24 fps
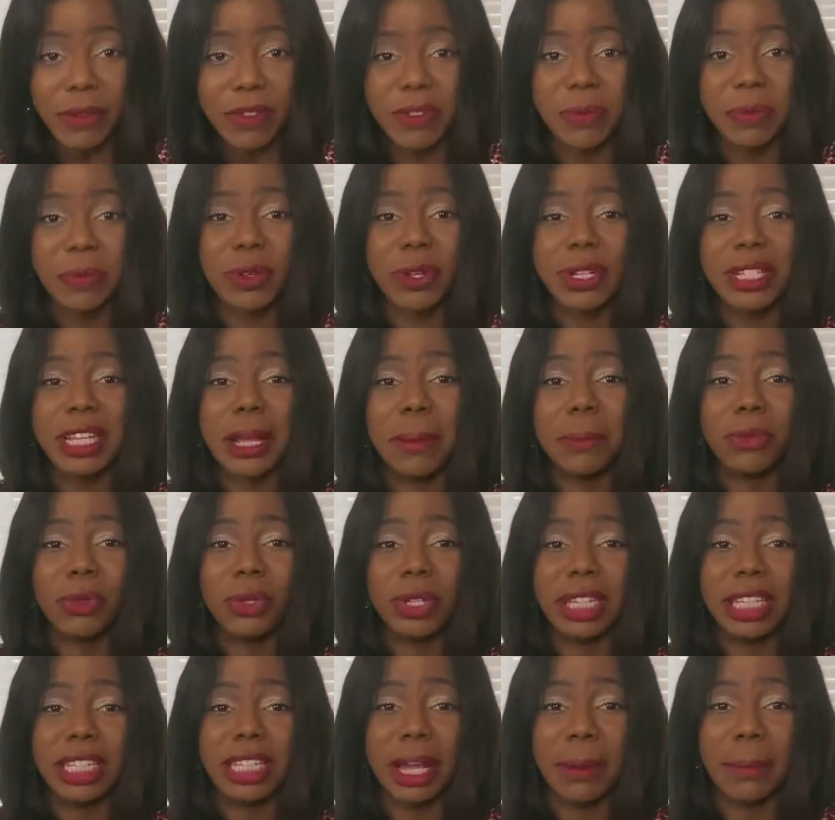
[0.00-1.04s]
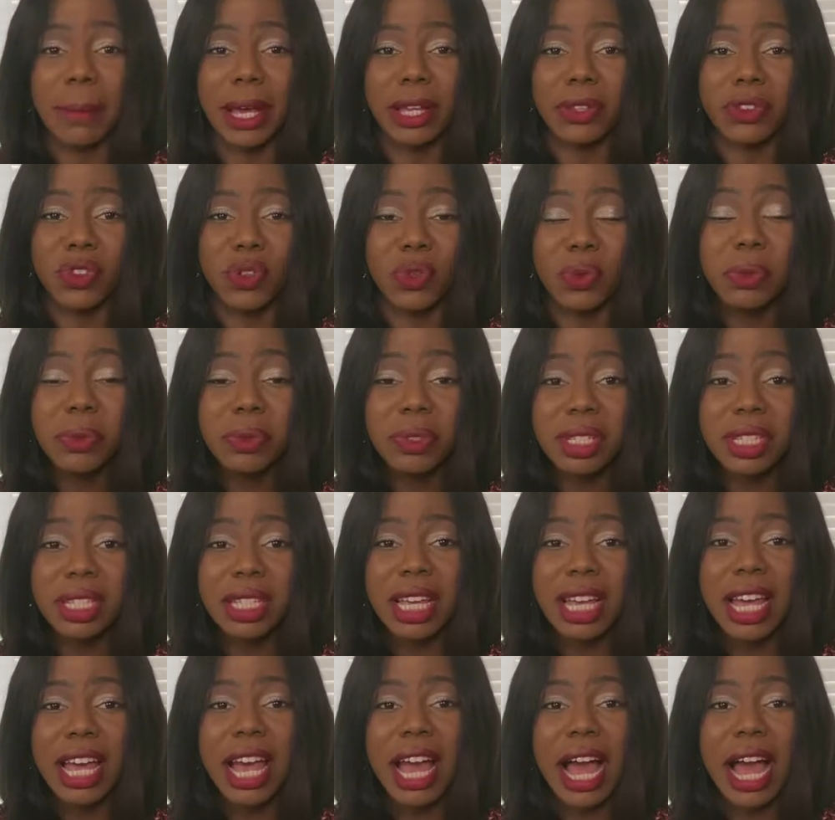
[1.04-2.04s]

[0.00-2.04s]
it's because I'm looking at my notes.